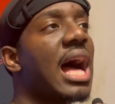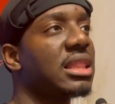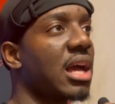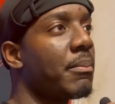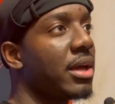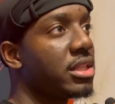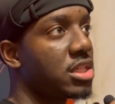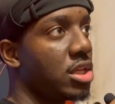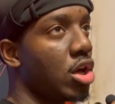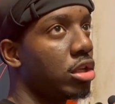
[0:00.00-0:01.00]
I think I paid
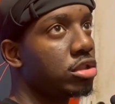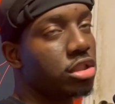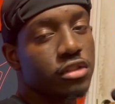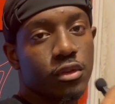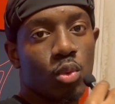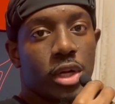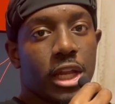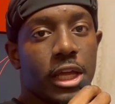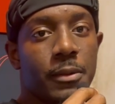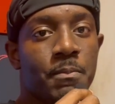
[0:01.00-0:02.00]
$10 just for one
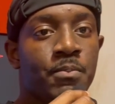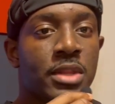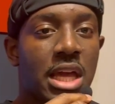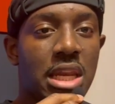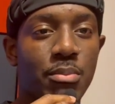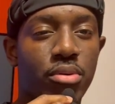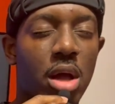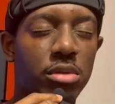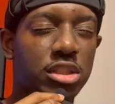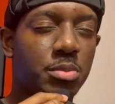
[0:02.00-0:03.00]
day, and it
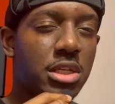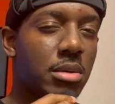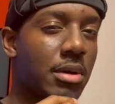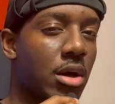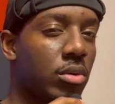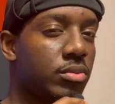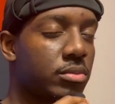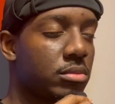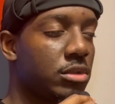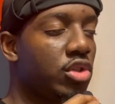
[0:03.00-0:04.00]
promised me about,
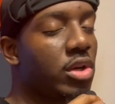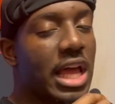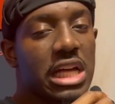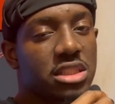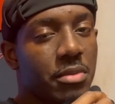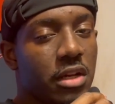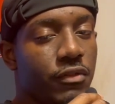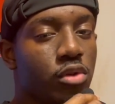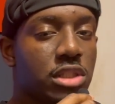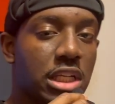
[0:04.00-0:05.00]
you know, the estimated
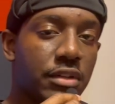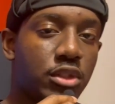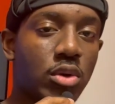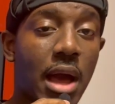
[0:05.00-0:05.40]
views it gives you.